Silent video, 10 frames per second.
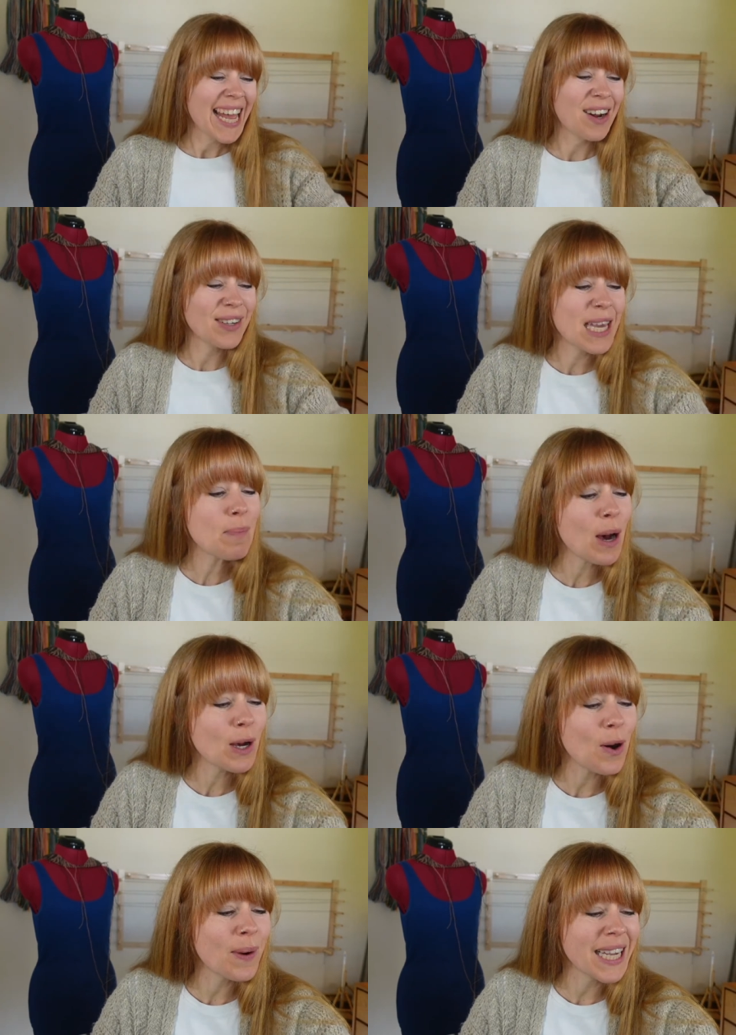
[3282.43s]
and I'll keep
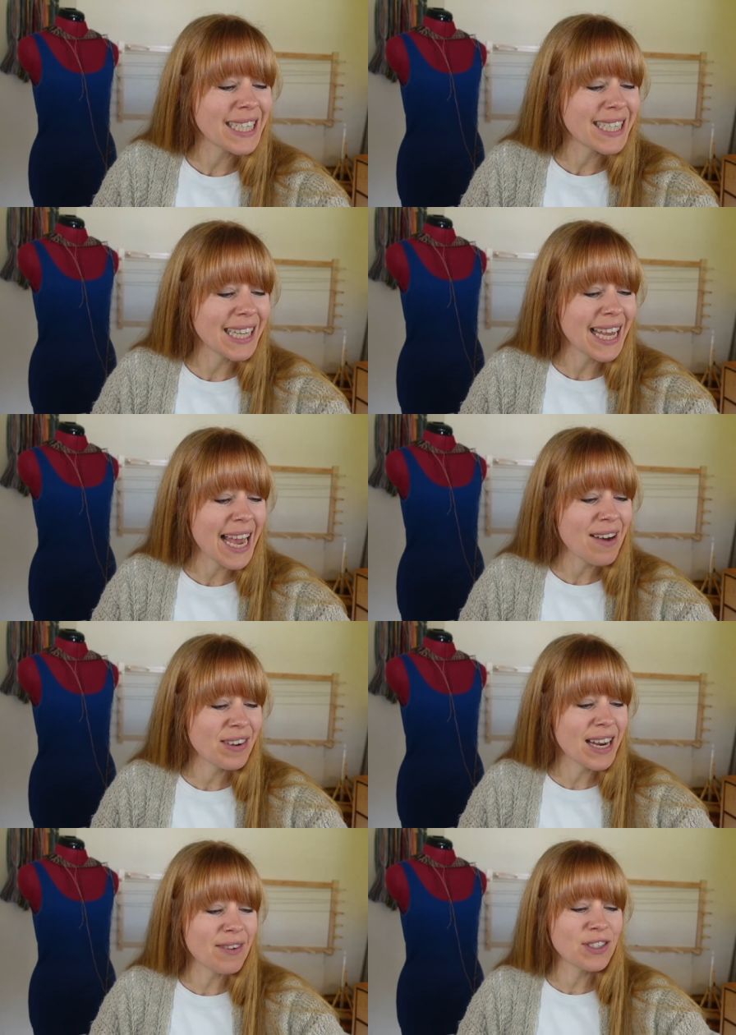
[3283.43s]
on going until I
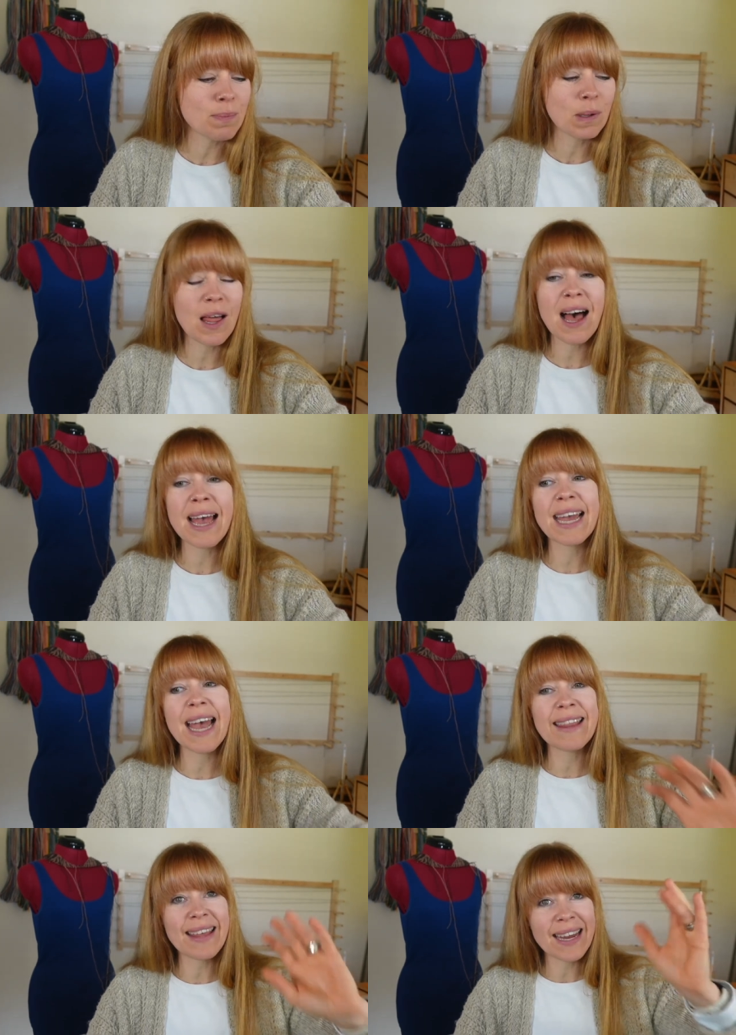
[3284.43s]
have enough to ply,
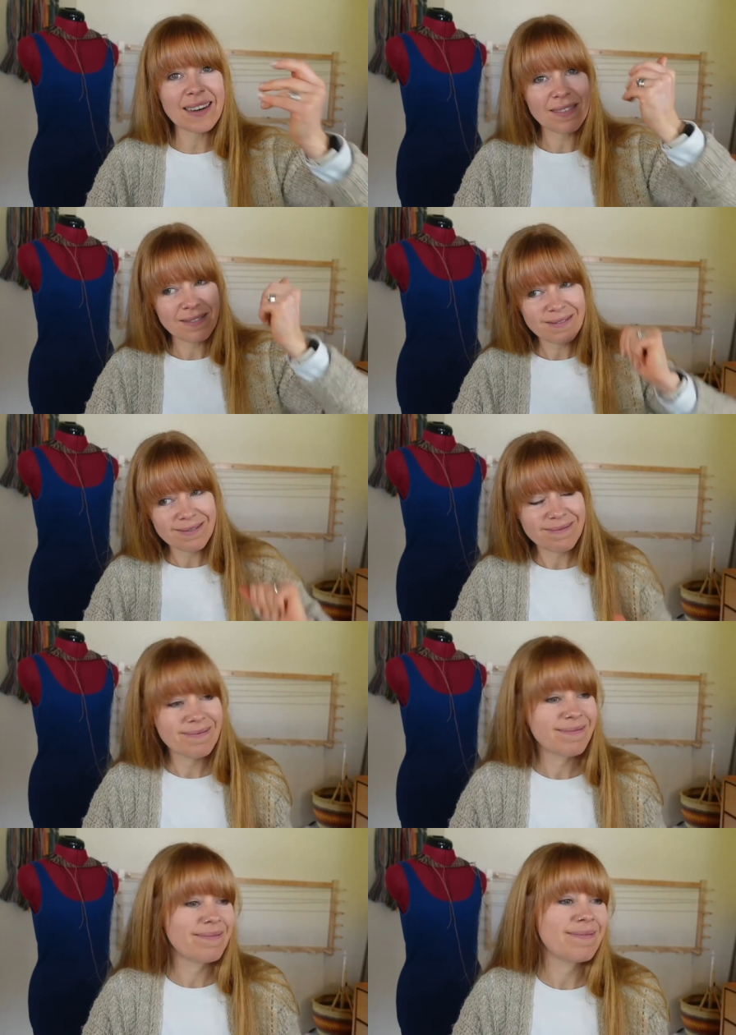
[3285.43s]
and then
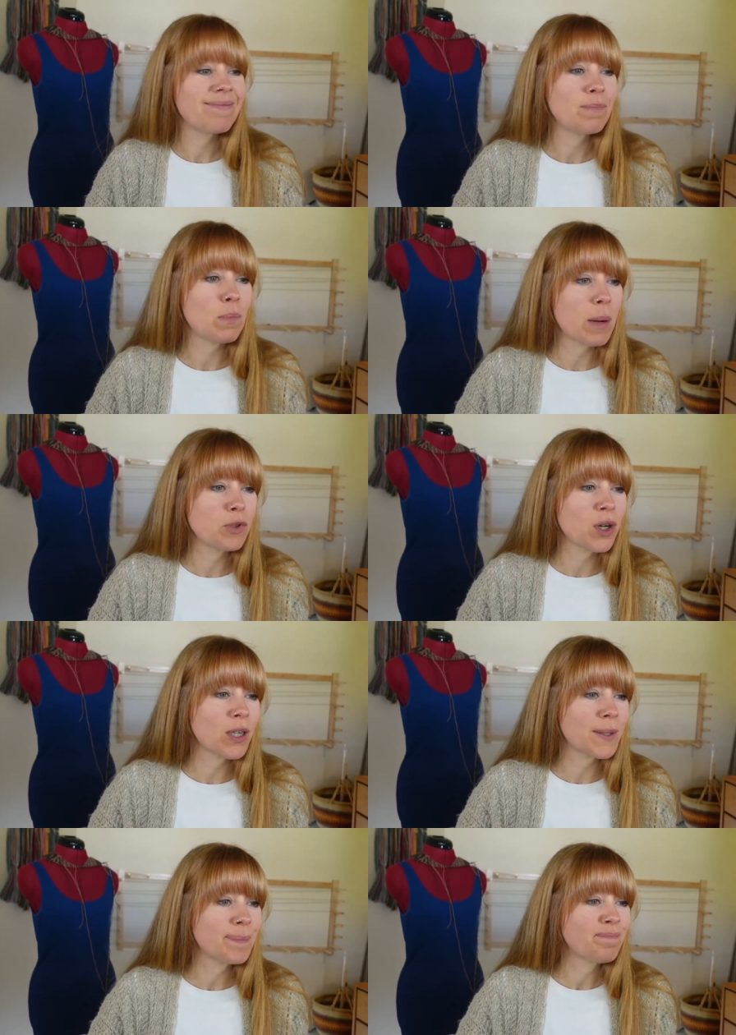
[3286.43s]
Bob's your
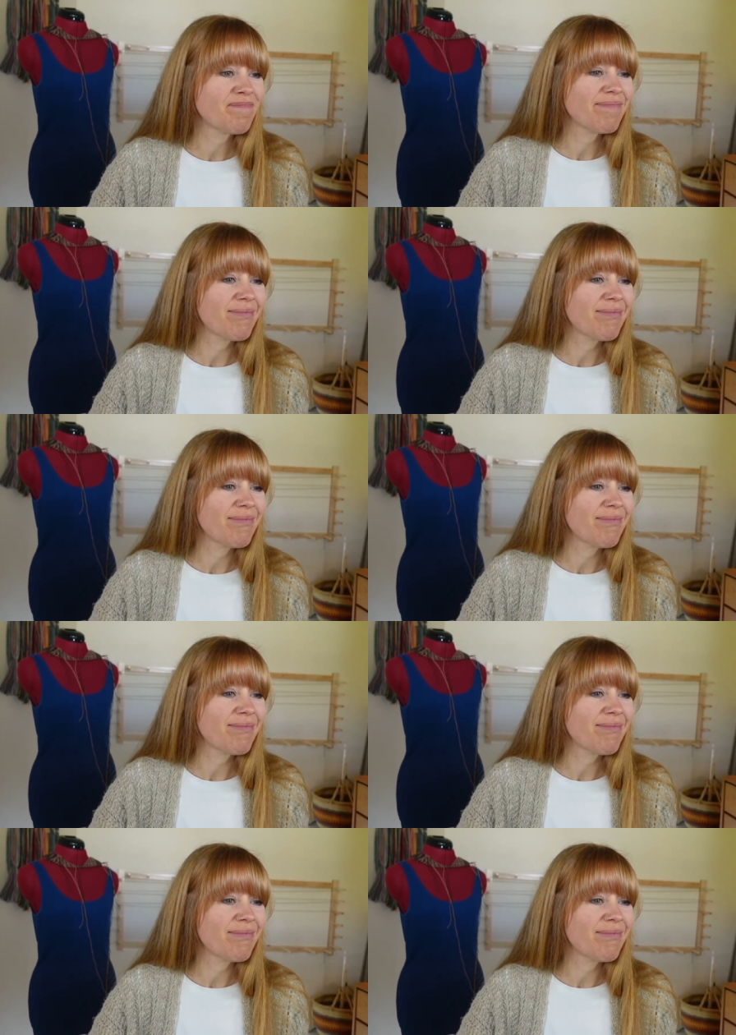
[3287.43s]
uncle.